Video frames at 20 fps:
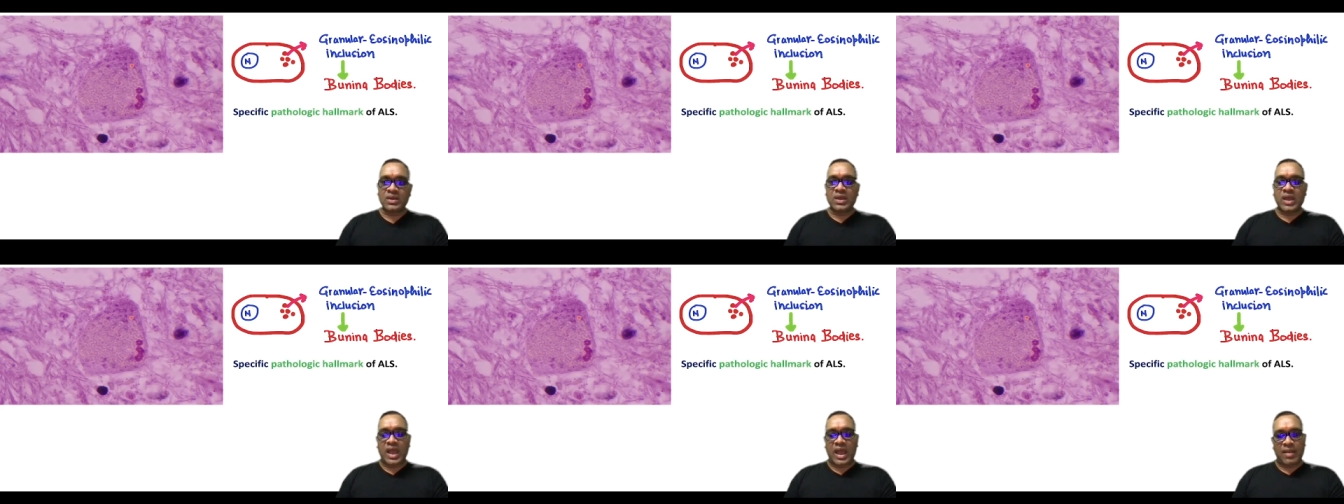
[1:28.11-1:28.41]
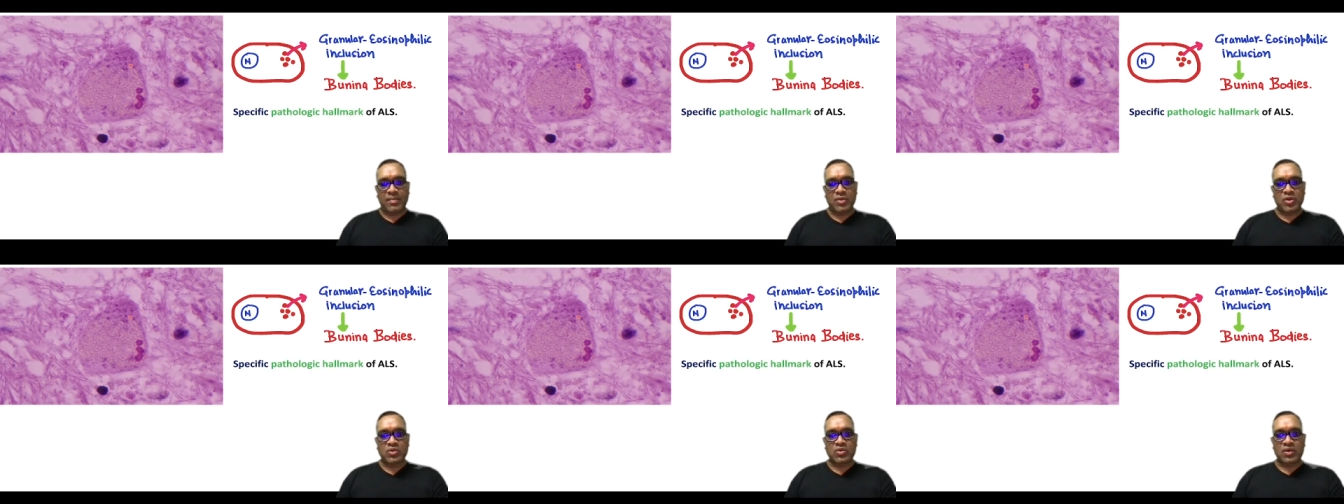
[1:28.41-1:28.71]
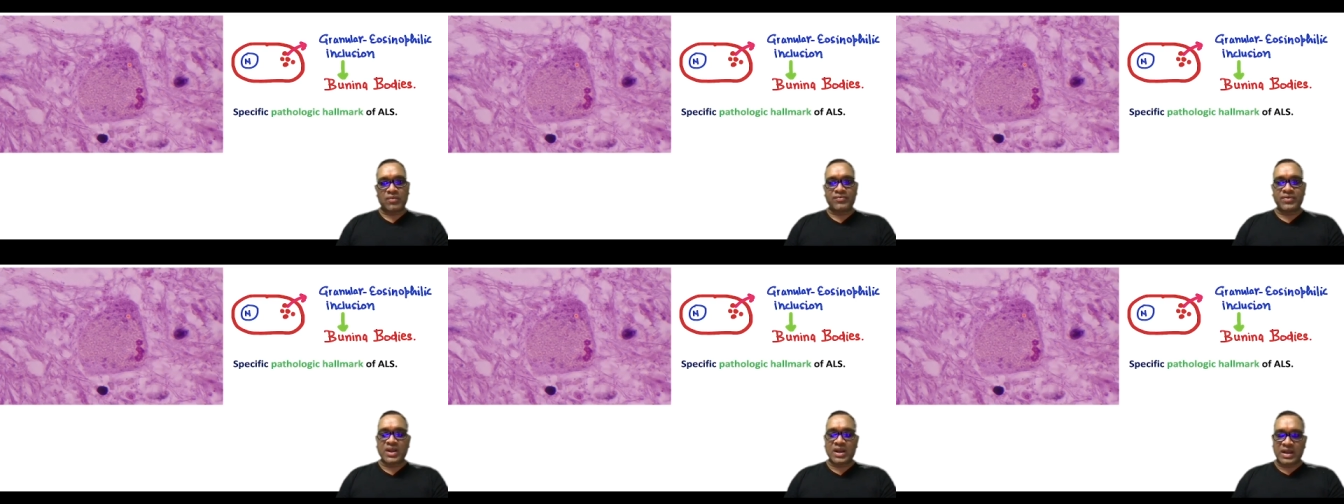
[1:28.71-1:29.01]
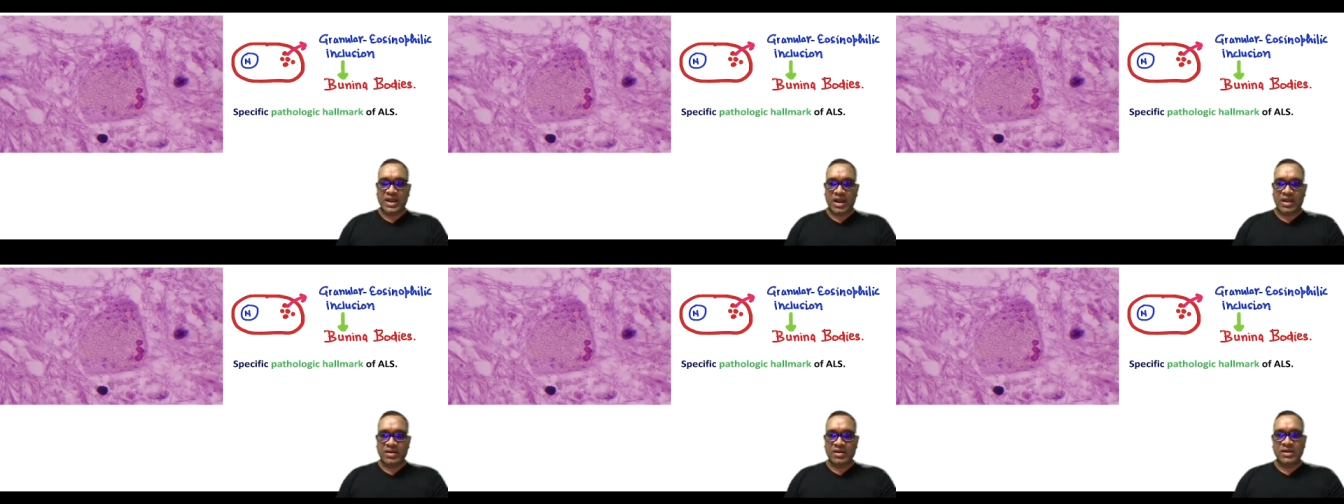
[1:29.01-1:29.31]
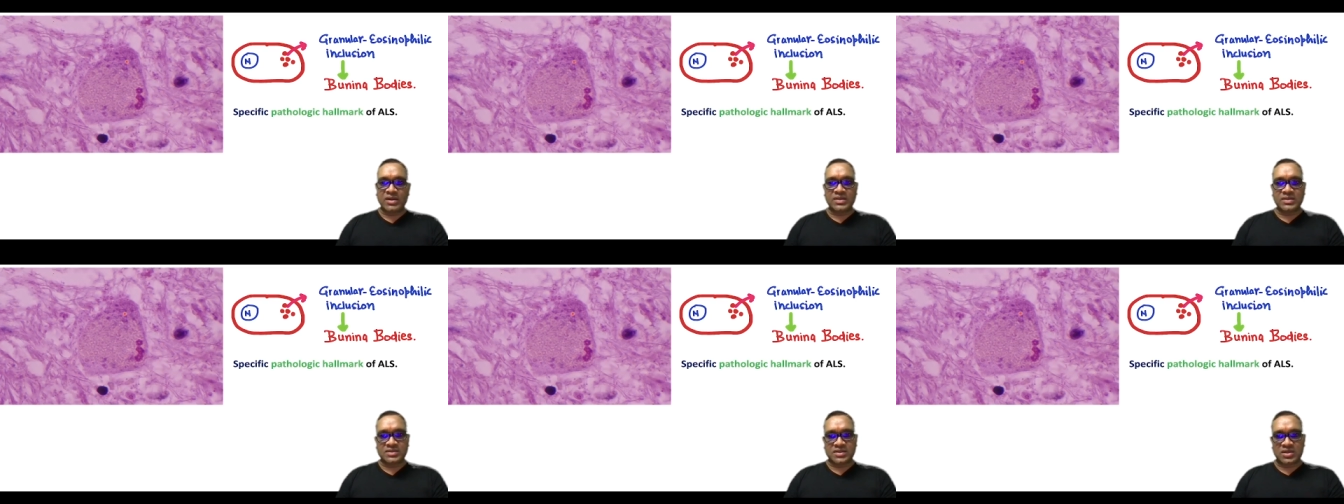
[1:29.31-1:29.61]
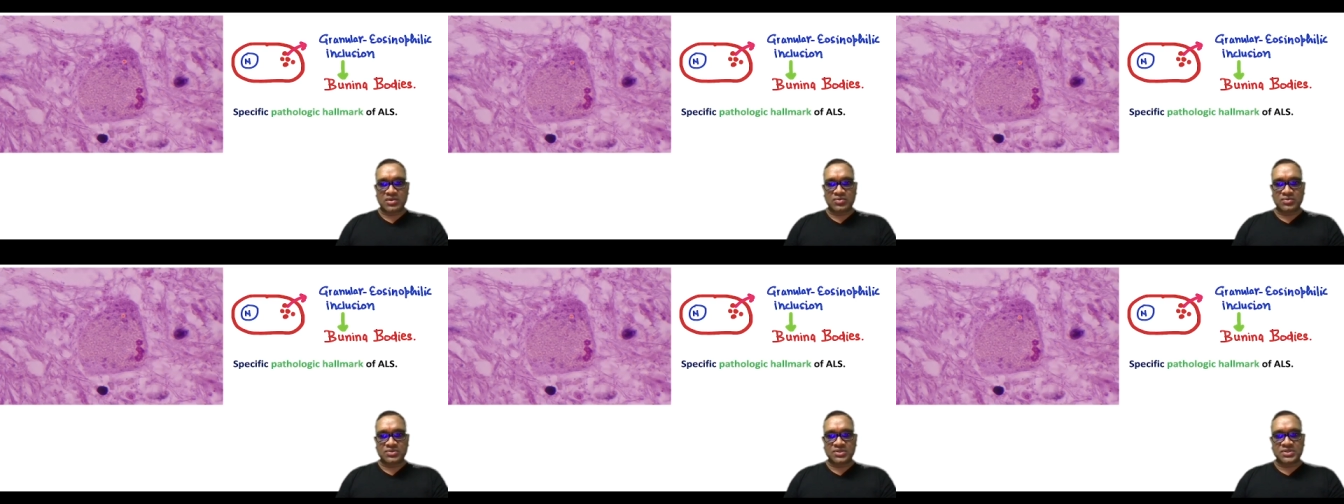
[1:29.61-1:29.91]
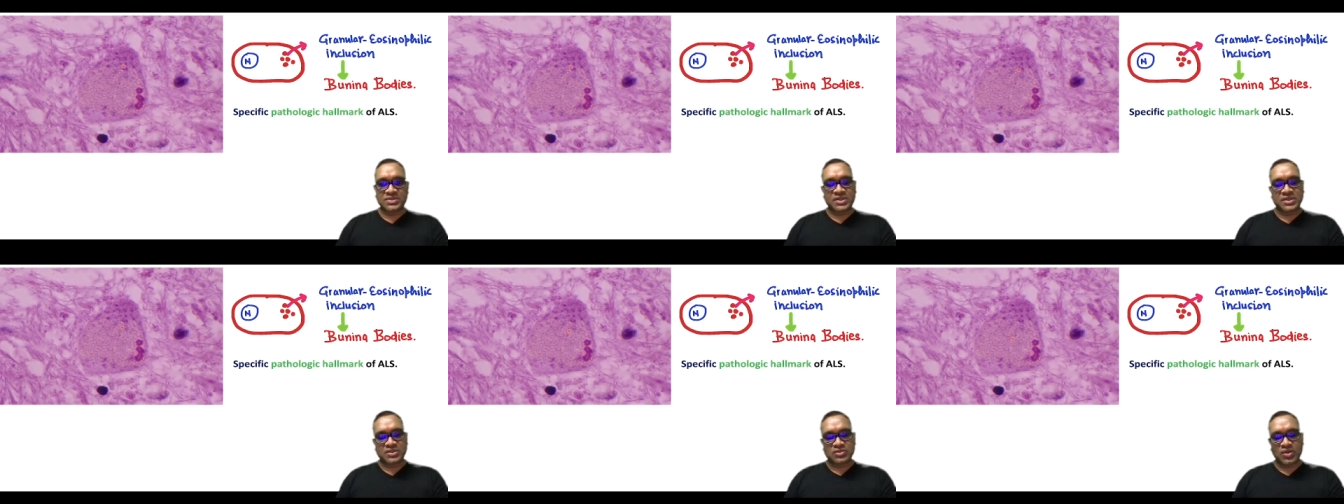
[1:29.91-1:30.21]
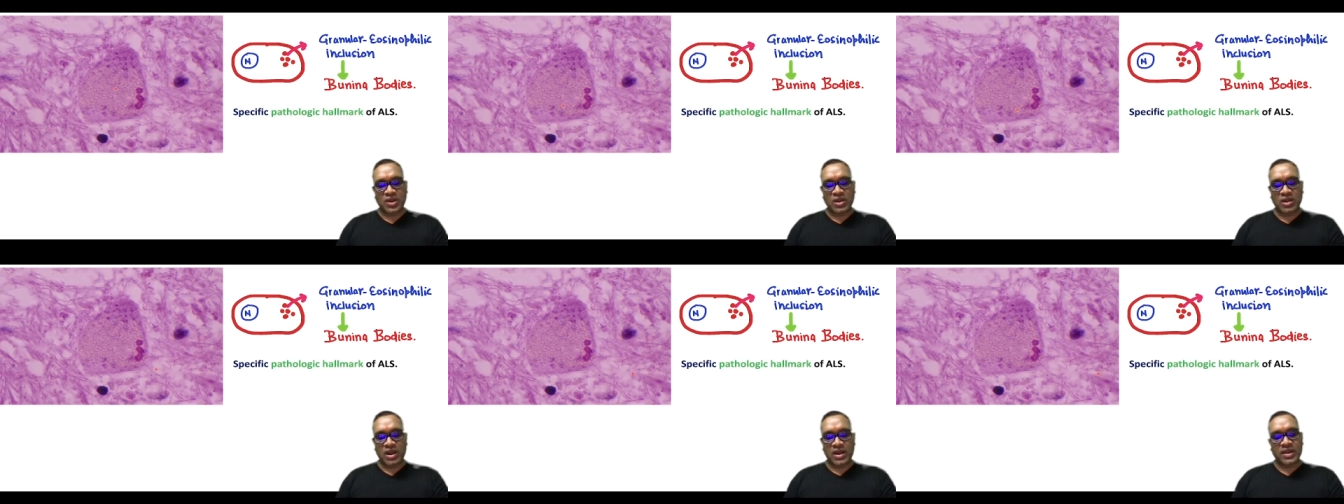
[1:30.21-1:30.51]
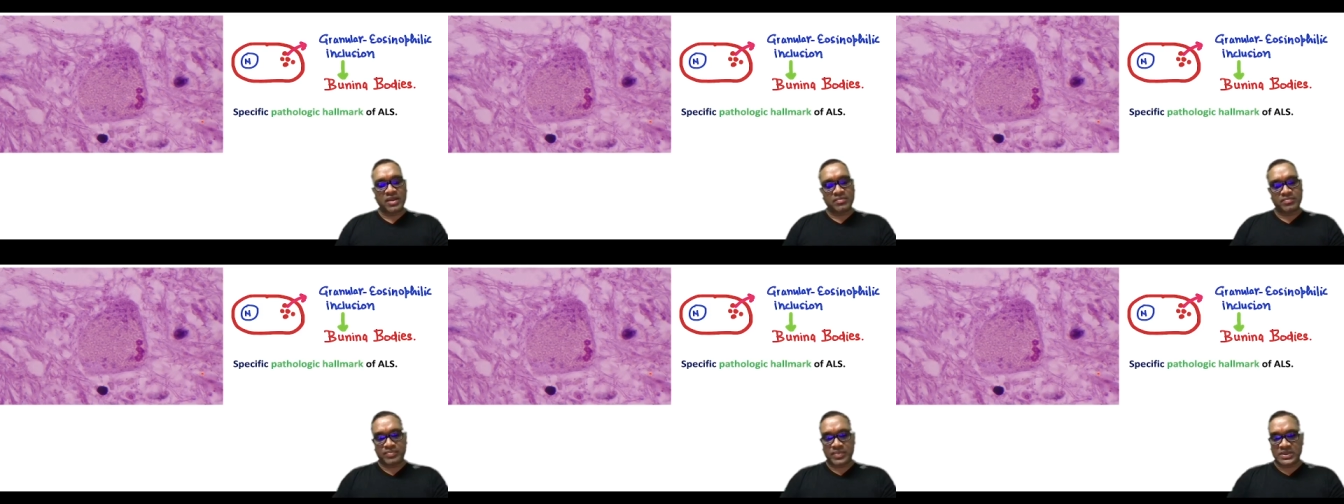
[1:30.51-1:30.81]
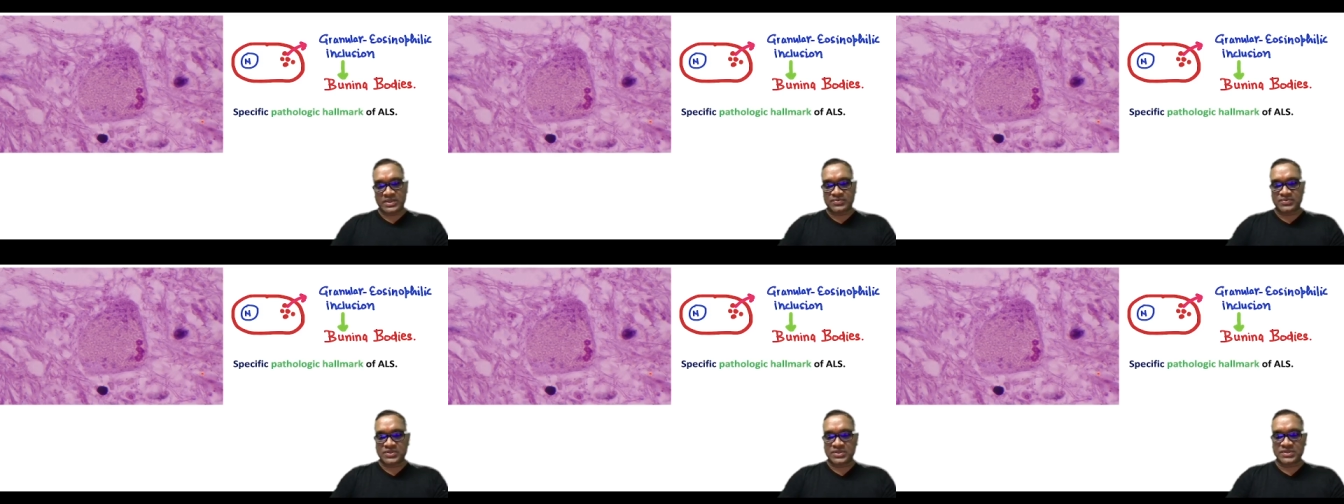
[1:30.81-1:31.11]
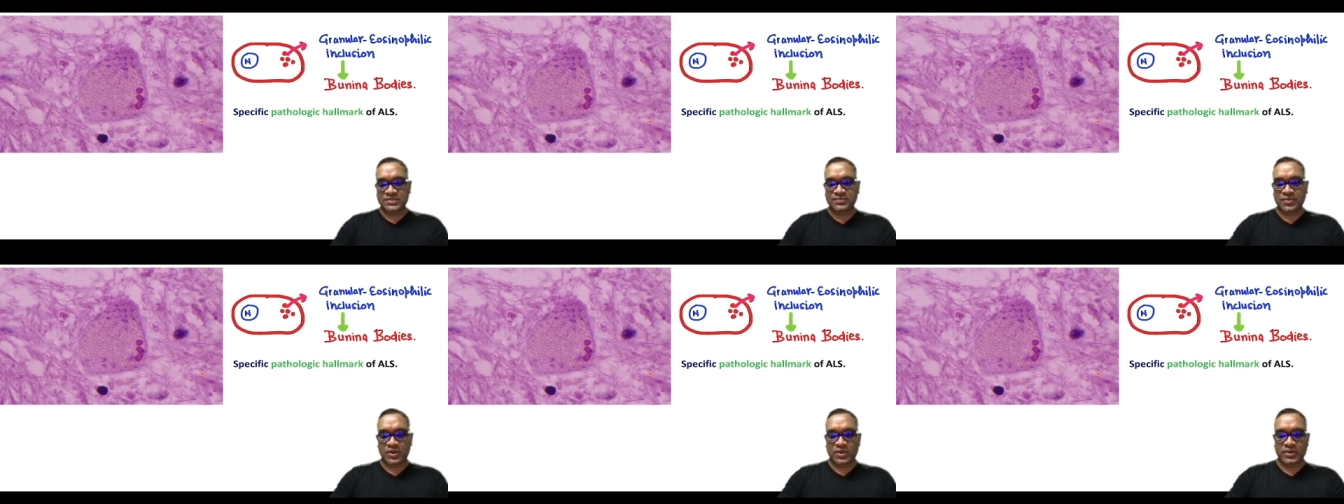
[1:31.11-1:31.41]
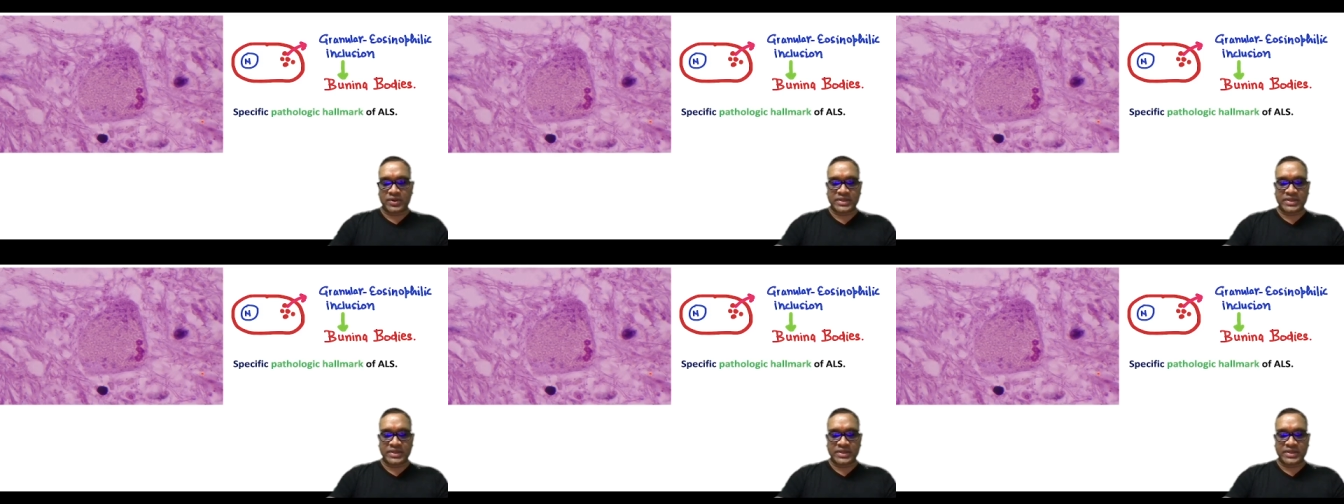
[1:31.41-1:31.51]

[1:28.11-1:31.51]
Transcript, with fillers: amyotrophic lateral sclerosis. Enjoy learning. Best wishes for your